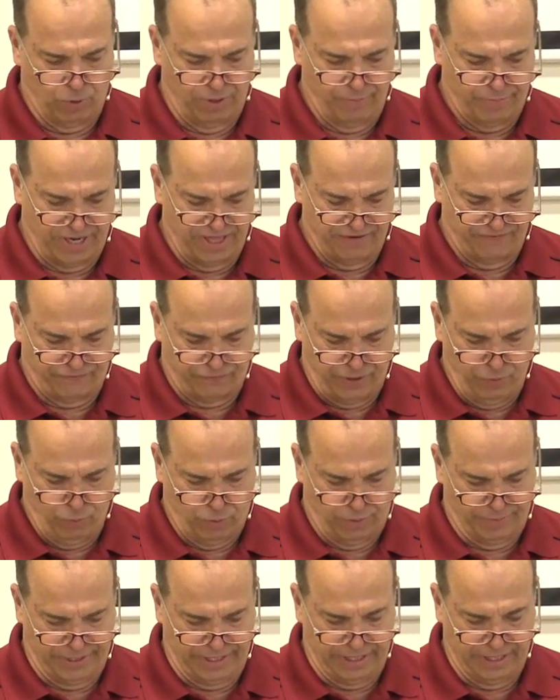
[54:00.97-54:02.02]
one by the free
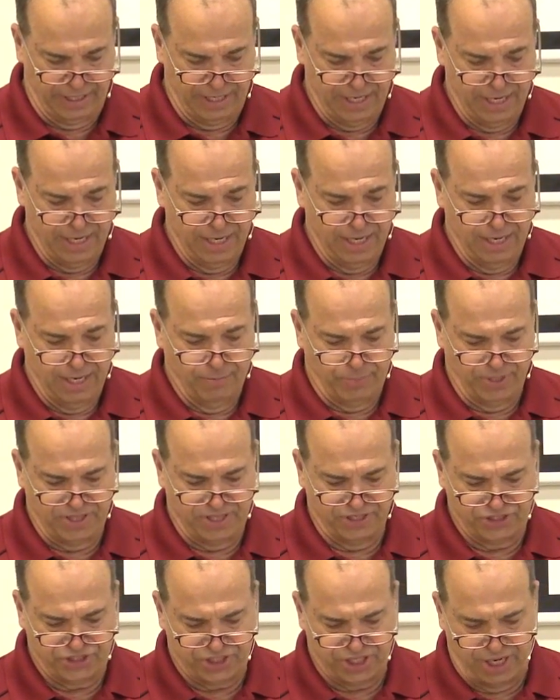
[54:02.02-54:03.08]
woman. But
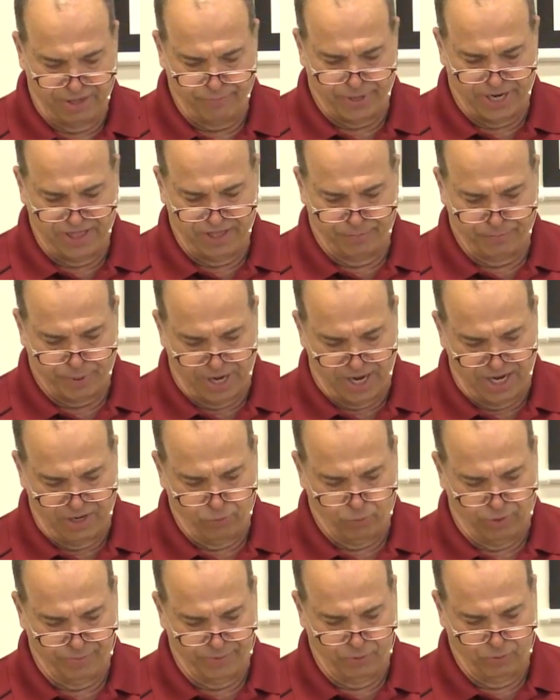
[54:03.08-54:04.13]
the son by the
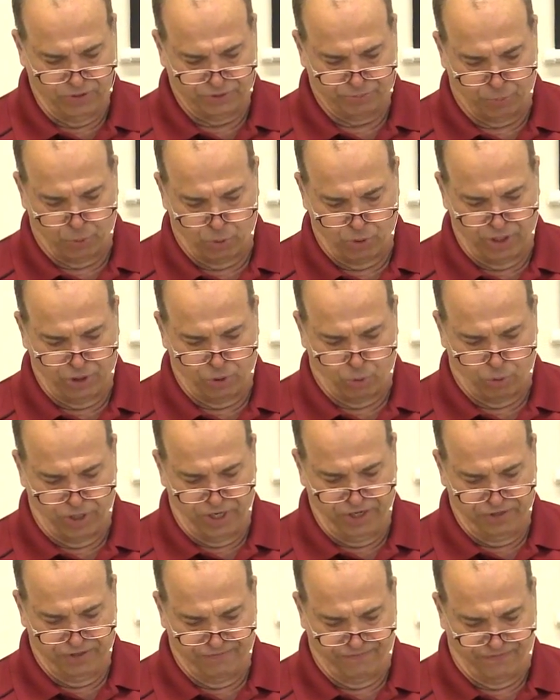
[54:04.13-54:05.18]
bondwoman was born
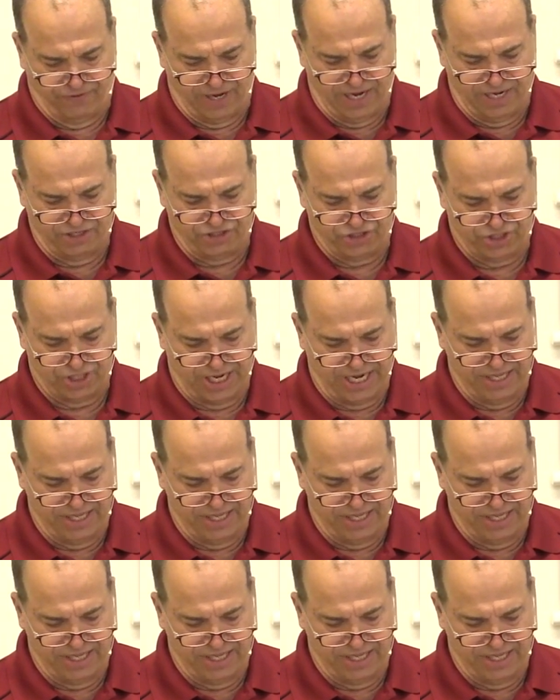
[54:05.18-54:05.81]
according to the flesh,